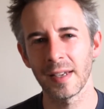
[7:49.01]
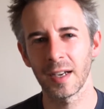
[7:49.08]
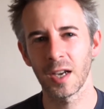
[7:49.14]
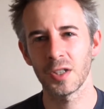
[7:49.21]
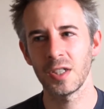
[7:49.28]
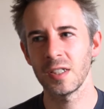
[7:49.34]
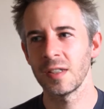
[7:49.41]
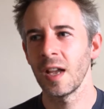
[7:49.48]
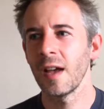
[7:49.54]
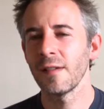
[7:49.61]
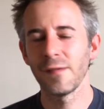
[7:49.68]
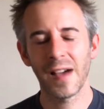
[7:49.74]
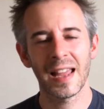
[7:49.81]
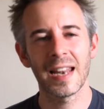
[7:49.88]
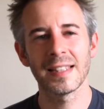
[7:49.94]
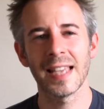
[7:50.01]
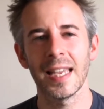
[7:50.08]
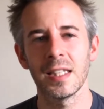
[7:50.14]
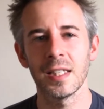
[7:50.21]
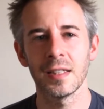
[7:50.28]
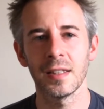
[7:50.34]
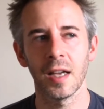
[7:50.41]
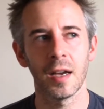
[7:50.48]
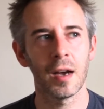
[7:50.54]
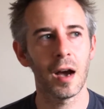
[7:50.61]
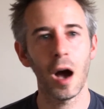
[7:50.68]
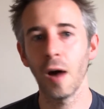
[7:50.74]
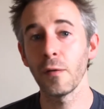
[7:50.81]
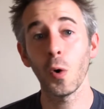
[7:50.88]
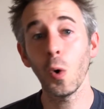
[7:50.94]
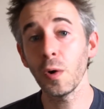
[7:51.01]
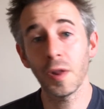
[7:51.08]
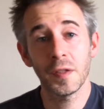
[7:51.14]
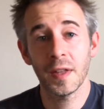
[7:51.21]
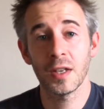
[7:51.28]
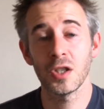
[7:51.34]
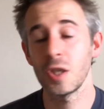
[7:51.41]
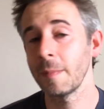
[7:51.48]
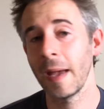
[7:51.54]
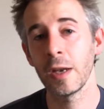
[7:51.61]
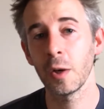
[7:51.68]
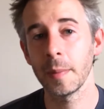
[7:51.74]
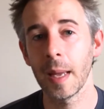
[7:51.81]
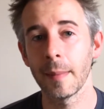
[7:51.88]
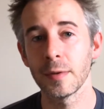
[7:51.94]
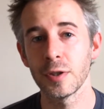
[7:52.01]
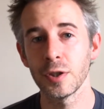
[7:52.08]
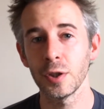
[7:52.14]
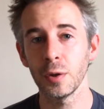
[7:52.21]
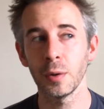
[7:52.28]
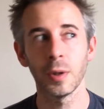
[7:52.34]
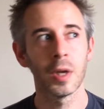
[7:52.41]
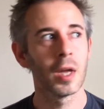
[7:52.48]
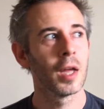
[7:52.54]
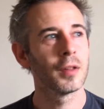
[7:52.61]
because she's validated that of all the things she may not be able to do,